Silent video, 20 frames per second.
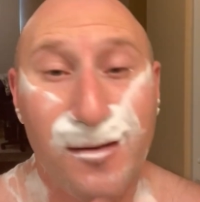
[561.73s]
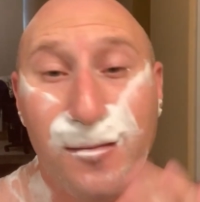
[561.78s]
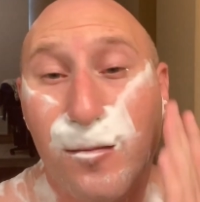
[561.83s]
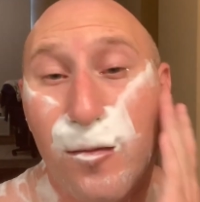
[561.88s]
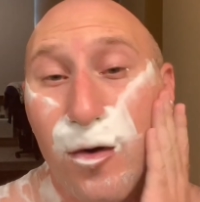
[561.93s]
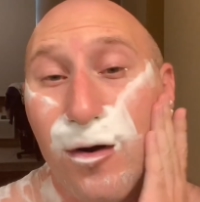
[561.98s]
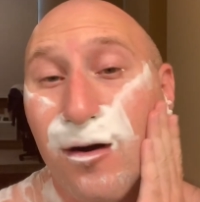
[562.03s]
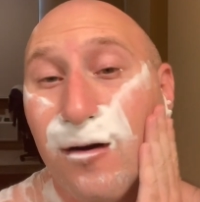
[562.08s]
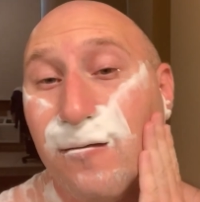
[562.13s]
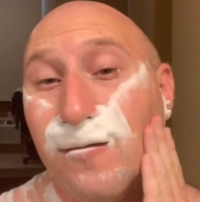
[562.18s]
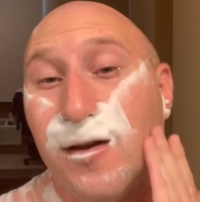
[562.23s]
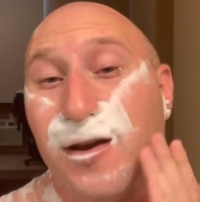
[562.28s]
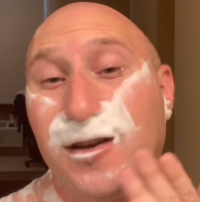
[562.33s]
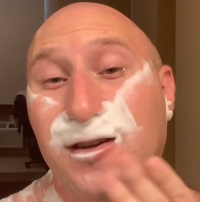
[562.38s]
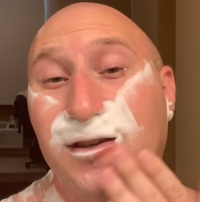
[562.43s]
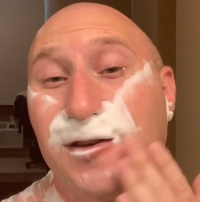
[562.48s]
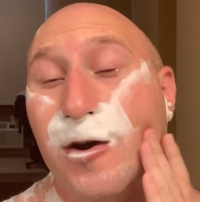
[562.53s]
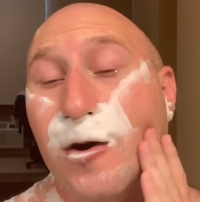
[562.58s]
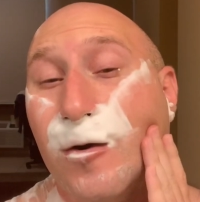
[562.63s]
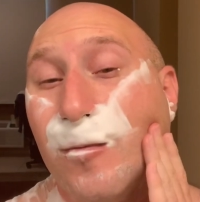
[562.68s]
more of this
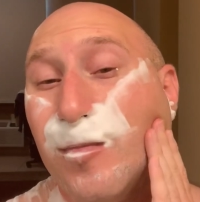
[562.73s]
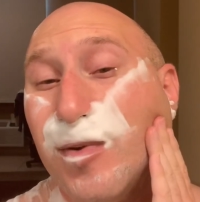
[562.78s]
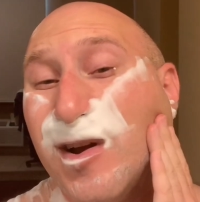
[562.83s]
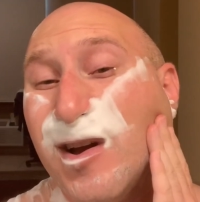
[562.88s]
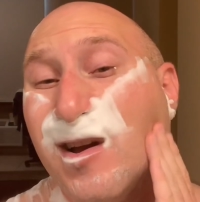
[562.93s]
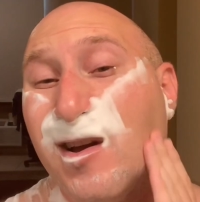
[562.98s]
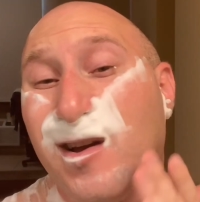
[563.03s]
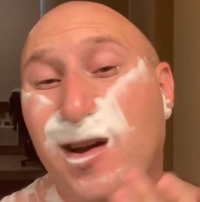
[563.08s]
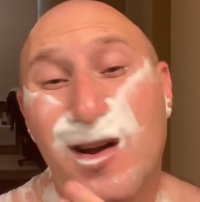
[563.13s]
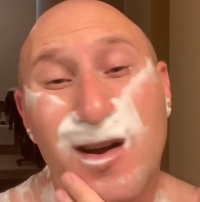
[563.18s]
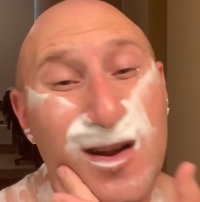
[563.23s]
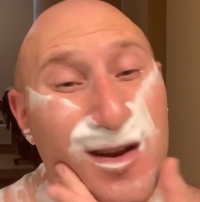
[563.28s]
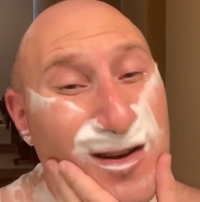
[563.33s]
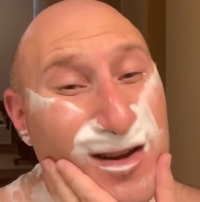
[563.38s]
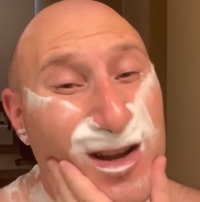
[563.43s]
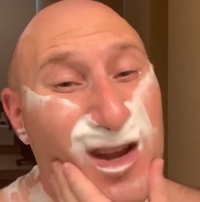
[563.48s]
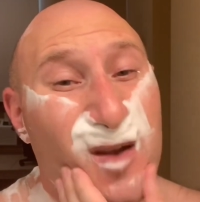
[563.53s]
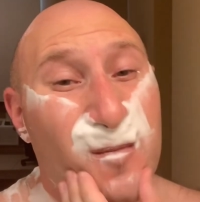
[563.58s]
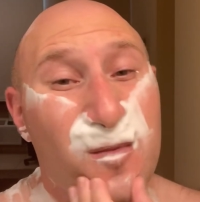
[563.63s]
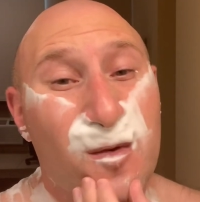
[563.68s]
soap
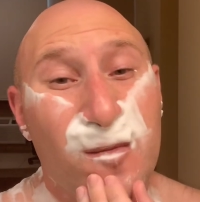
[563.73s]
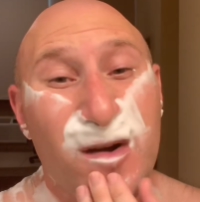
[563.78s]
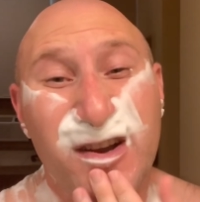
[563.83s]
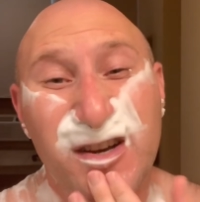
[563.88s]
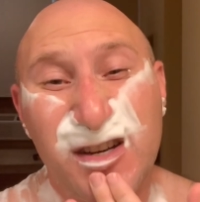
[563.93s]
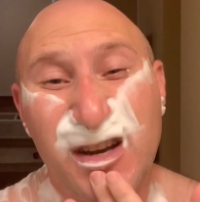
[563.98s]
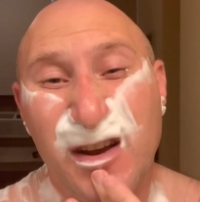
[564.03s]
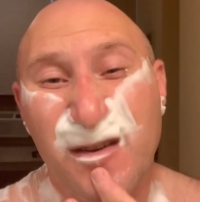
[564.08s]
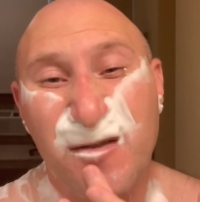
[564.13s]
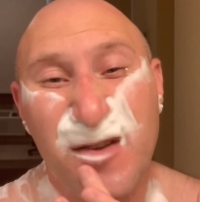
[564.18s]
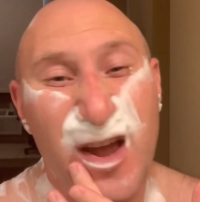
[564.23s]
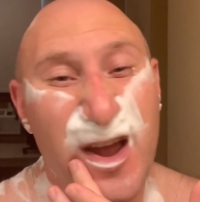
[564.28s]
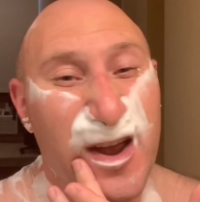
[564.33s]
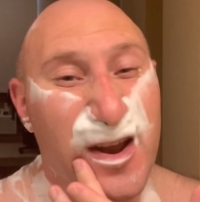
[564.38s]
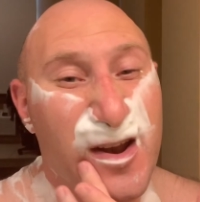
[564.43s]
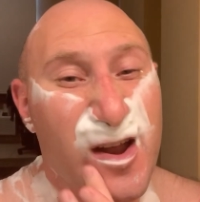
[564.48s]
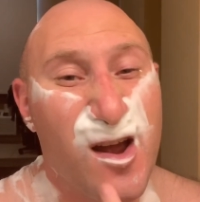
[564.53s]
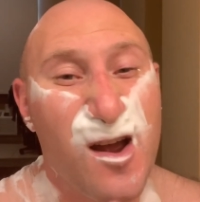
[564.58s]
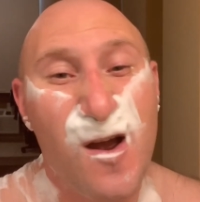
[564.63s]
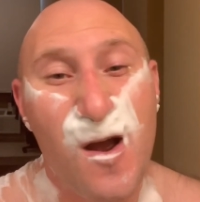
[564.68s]
to keep in my shave
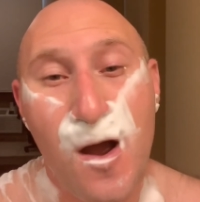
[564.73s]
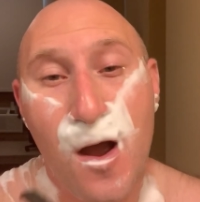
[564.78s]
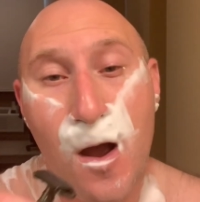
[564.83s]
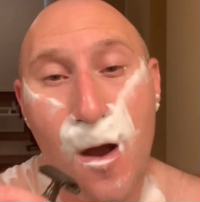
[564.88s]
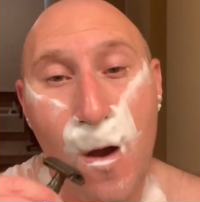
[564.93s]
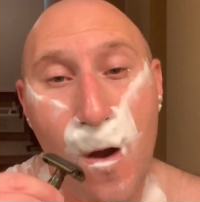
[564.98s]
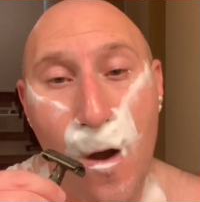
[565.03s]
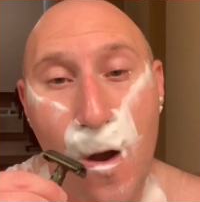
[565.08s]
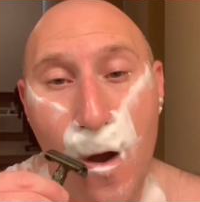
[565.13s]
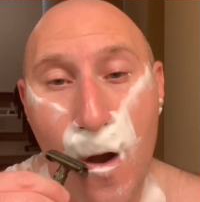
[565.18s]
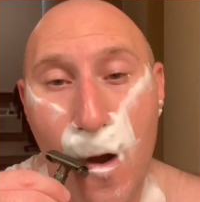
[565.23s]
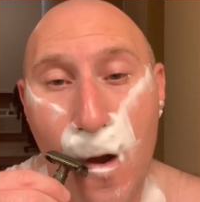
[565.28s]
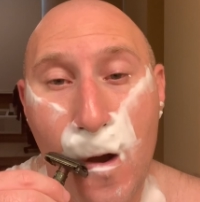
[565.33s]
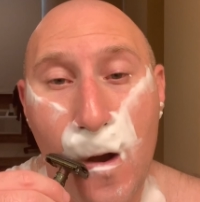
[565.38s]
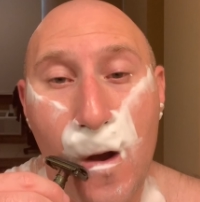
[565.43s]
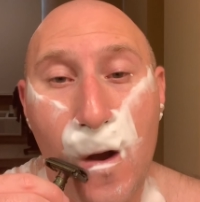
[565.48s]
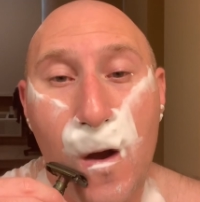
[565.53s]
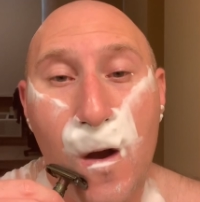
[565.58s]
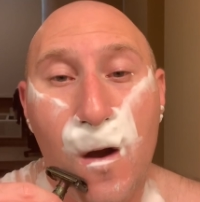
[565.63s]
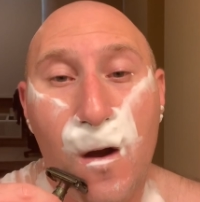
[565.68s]
den
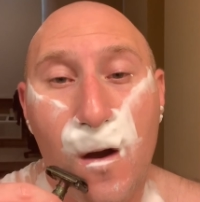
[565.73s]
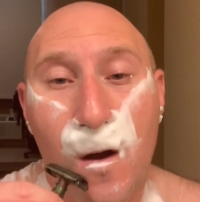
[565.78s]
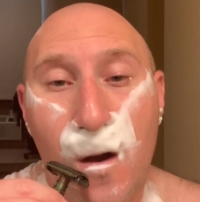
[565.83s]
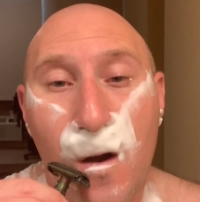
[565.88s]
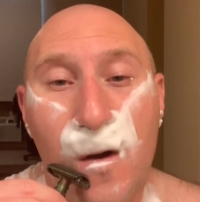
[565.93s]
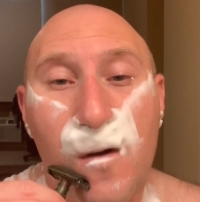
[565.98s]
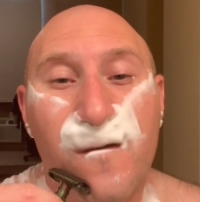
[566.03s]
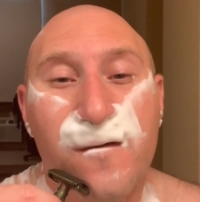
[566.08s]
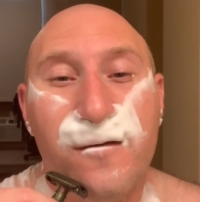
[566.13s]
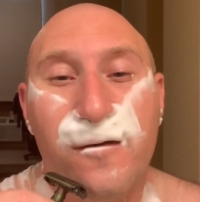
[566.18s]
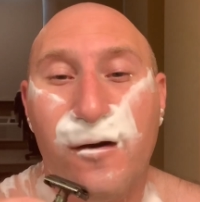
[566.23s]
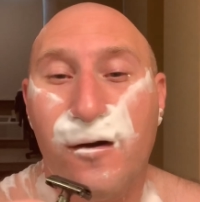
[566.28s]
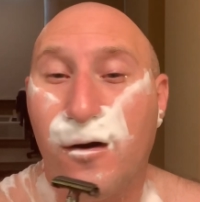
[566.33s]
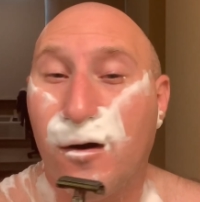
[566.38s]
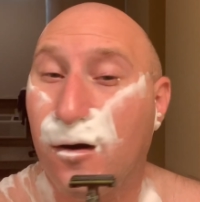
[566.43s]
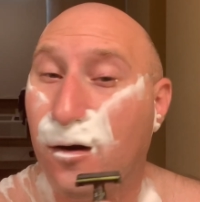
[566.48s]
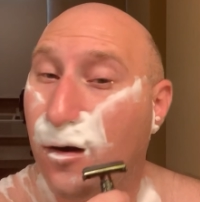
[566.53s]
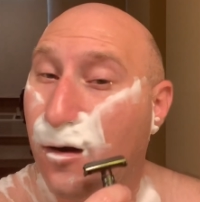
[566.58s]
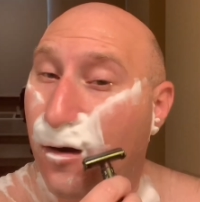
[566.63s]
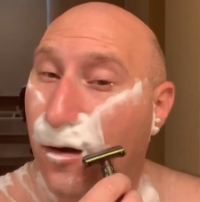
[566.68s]

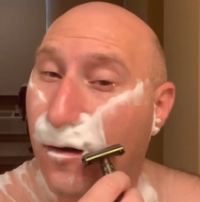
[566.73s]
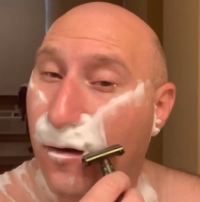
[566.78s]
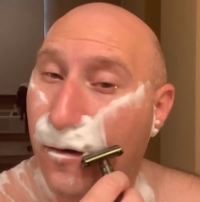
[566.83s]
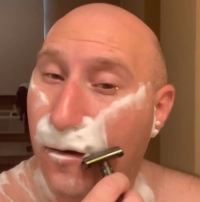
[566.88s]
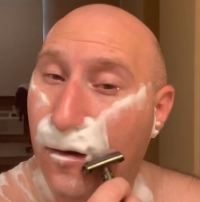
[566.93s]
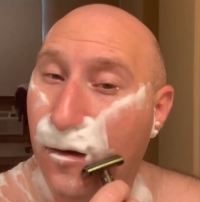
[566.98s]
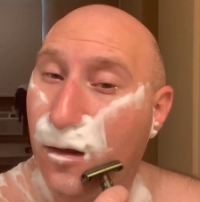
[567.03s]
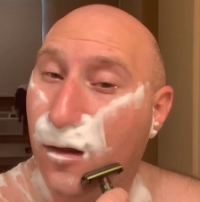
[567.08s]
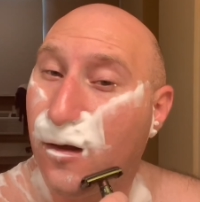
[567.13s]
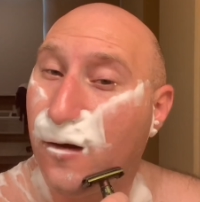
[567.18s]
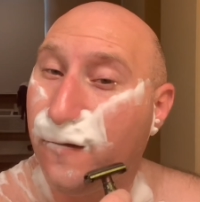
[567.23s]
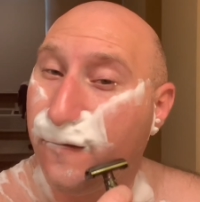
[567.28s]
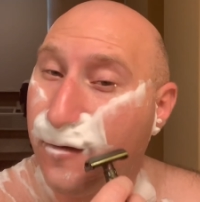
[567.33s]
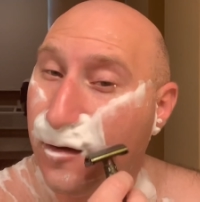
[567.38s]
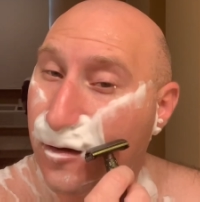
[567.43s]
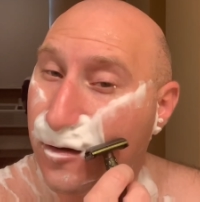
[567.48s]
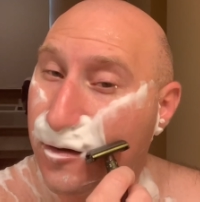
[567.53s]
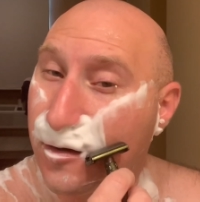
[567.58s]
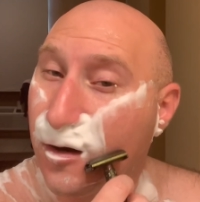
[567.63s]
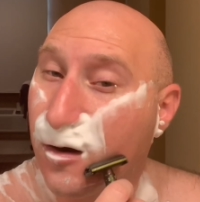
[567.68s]
for the
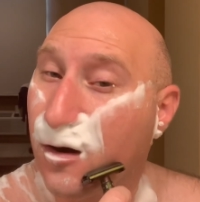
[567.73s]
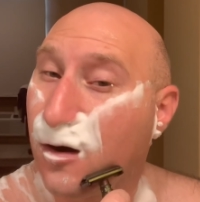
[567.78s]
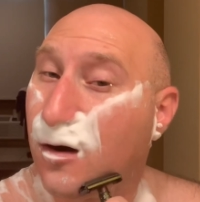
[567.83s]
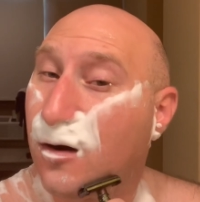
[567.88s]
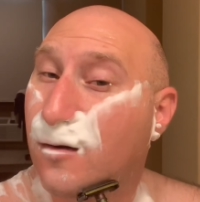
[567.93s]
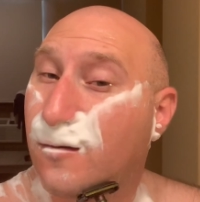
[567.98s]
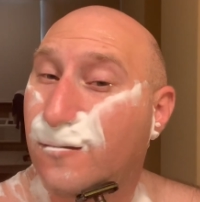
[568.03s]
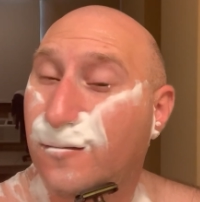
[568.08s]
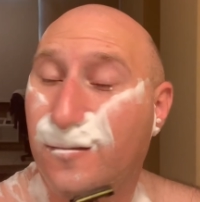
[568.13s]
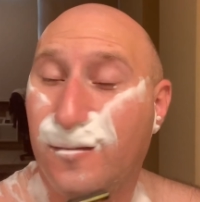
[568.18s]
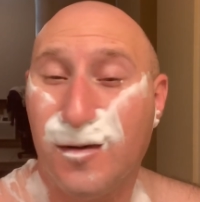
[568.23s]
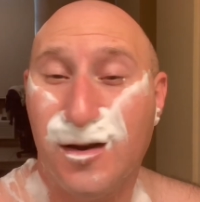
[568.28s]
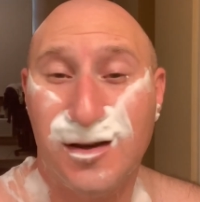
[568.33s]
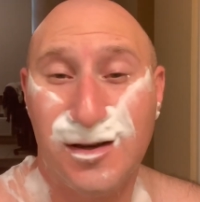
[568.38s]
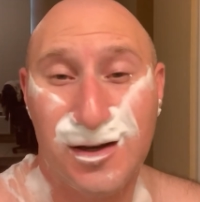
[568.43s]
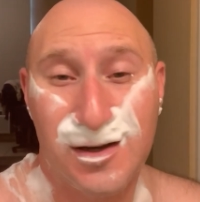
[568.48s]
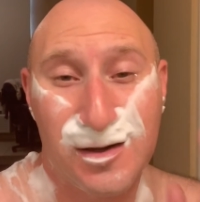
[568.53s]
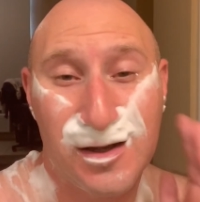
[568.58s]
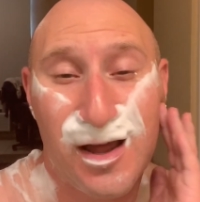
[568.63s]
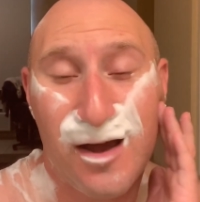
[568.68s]
future.
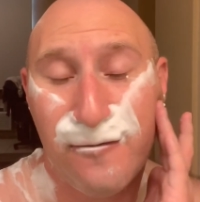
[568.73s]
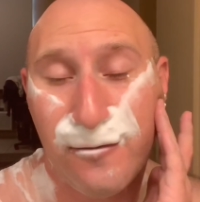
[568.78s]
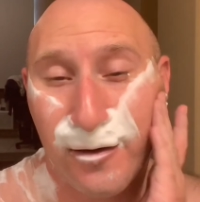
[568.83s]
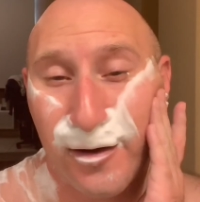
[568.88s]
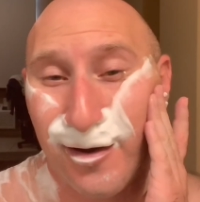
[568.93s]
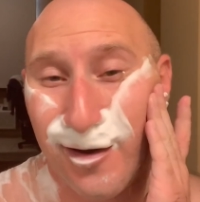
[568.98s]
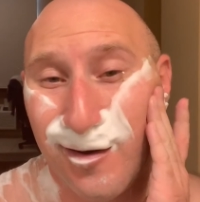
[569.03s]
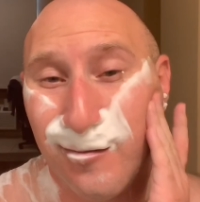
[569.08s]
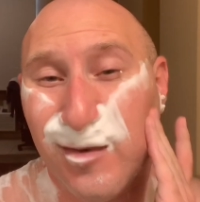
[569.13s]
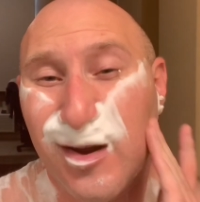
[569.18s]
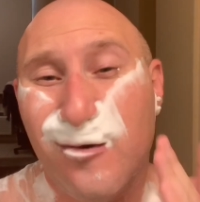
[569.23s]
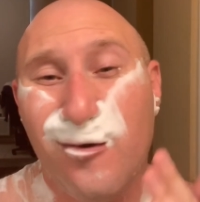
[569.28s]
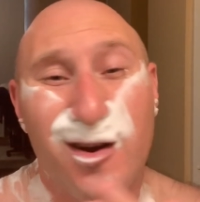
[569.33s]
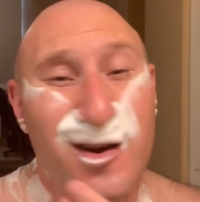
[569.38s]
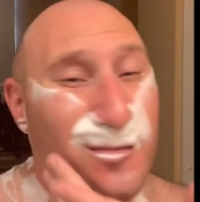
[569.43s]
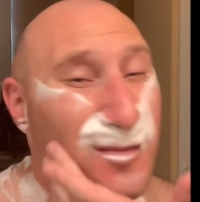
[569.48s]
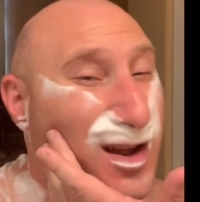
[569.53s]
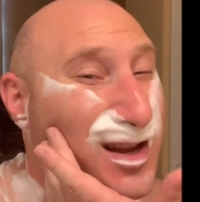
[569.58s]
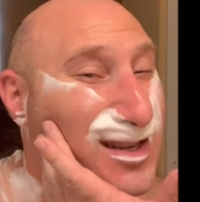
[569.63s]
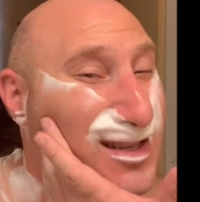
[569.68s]
This is definitely going to be
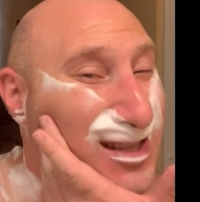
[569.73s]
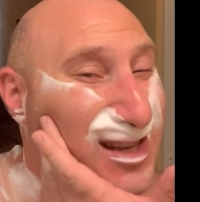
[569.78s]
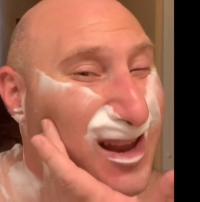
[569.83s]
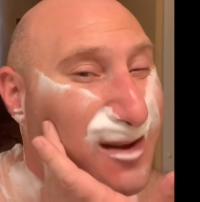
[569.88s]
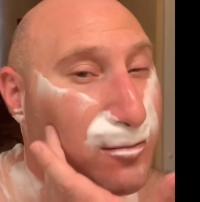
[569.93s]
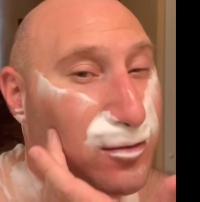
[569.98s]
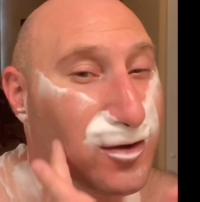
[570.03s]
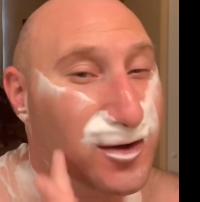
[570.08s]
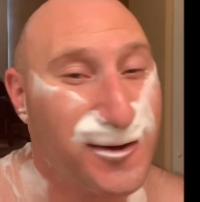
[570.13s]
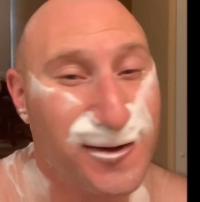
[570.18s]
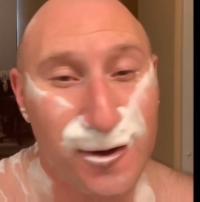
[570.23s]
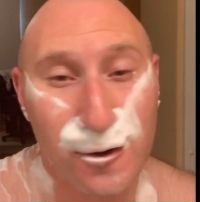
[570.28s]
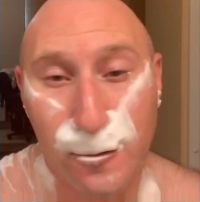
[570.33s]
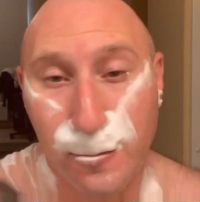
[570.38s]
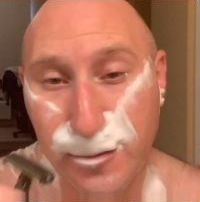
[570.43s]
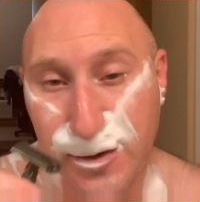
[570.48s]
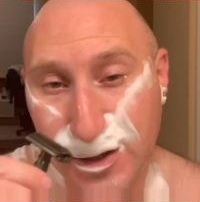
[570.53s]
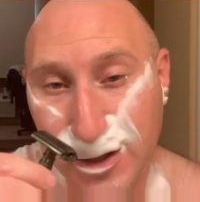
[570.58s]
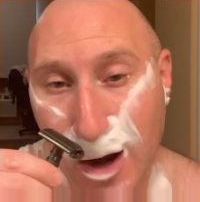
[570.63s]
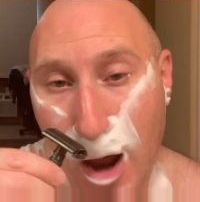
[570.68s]
one of my staple
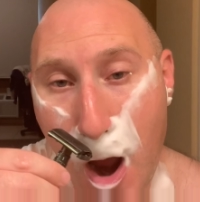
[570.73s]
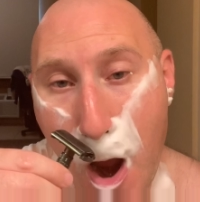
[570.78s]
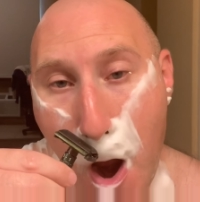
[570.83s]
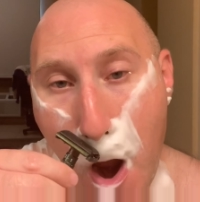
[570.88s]
soaps.